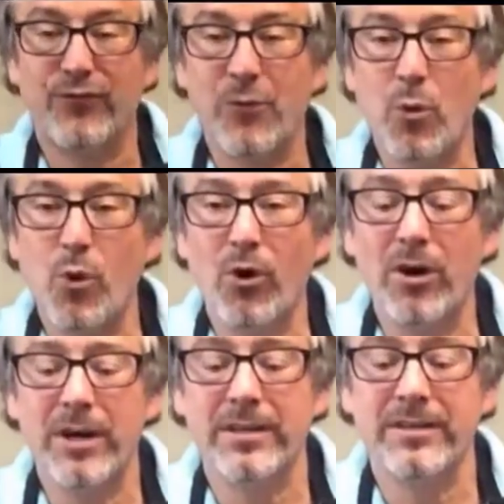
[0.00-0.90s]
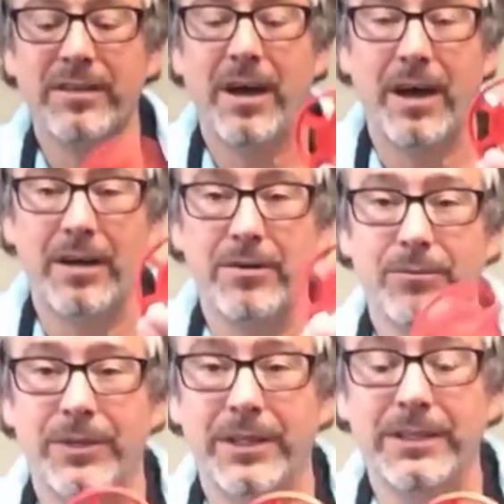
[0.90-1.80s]
4 tires.
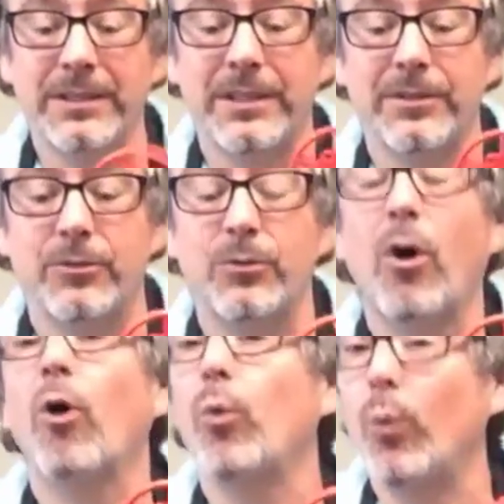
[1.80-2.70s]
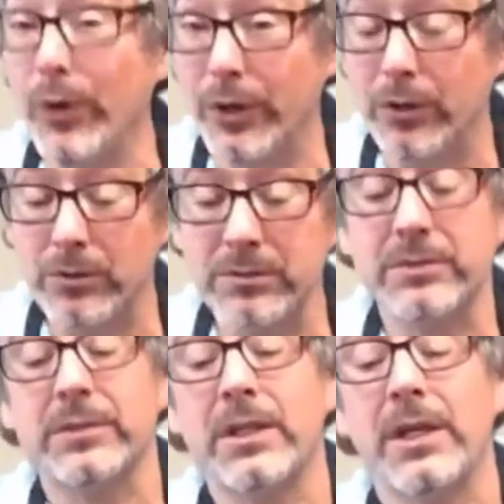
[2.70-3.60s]
1, 2, or wheels.